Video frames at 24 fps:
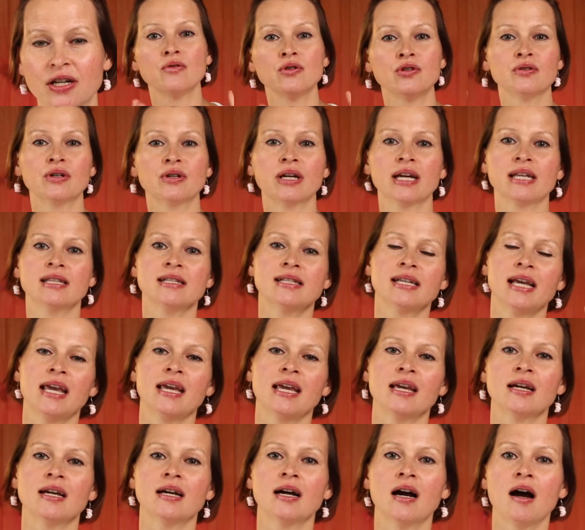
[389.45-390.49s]
You can
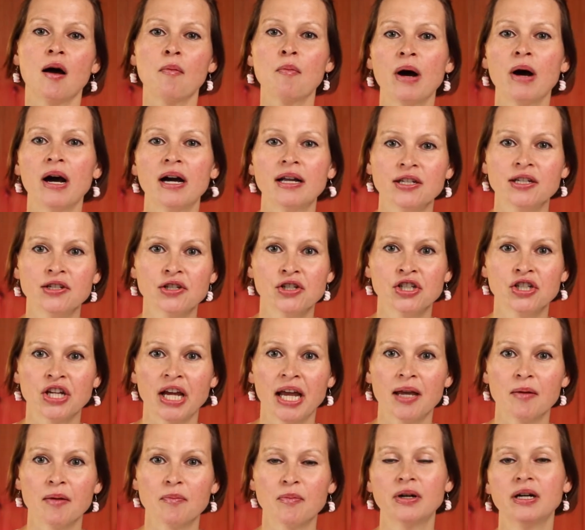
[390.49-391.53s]
take a body
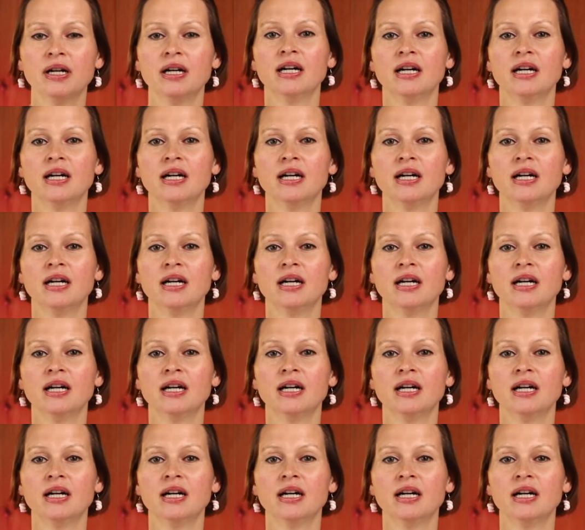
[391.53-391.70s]
shape,